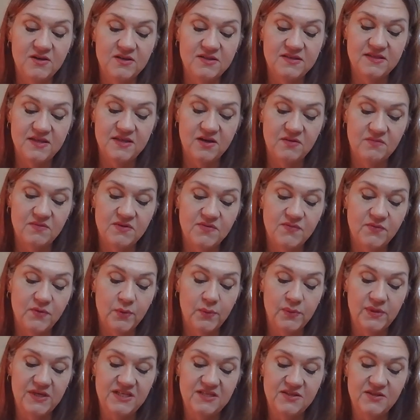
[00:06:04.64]
ourselves, for
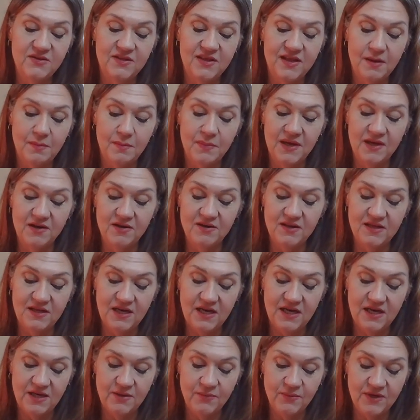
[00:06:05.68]
we do that better than
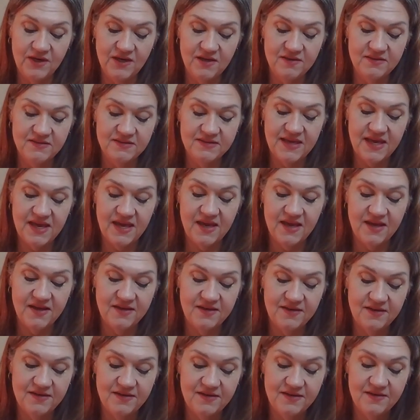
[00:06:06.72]
anyone else can.
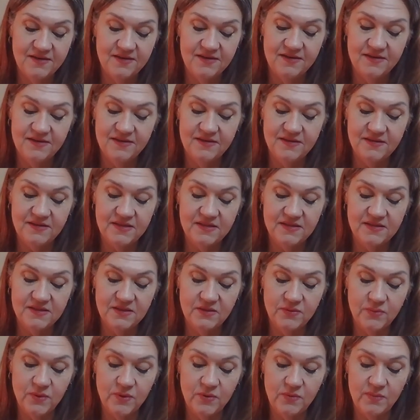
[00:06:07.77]
That's
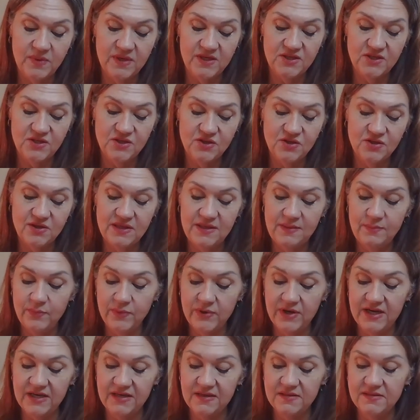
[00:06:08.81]
a quote by Shirley
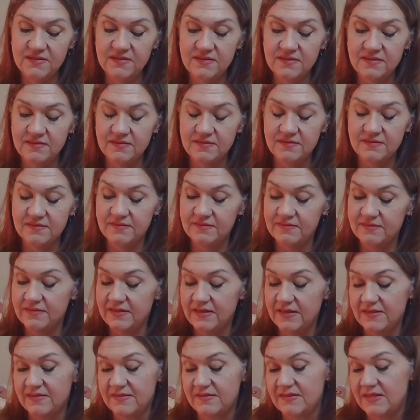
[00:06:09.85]
Briggs.
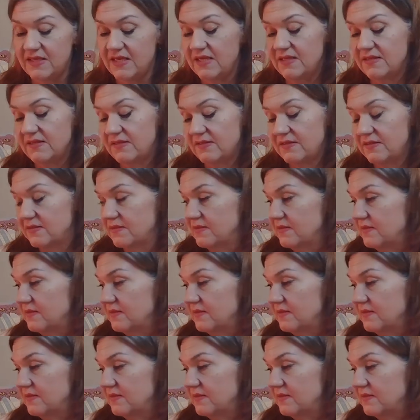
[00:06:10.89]
That's neat.